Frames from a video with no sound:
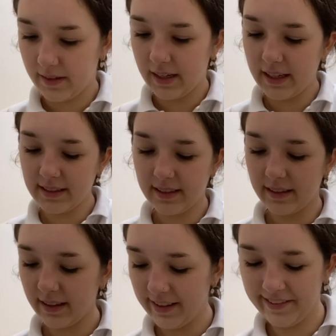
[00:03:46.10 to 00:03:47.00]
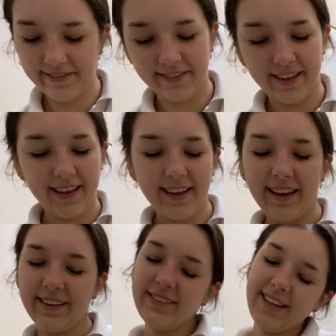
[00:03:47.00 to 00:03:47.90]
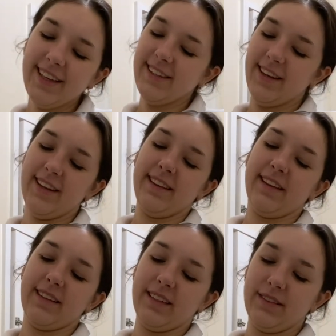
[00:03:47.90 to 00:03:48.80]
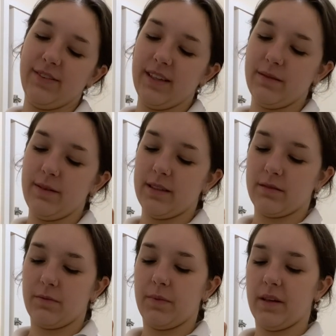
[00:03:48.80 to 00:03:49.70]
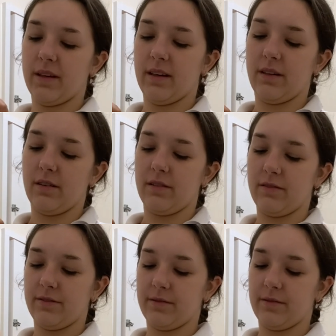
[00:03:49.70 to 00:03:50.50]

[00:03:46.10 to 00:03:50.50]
Is it? I really thought that this face mask would be kind of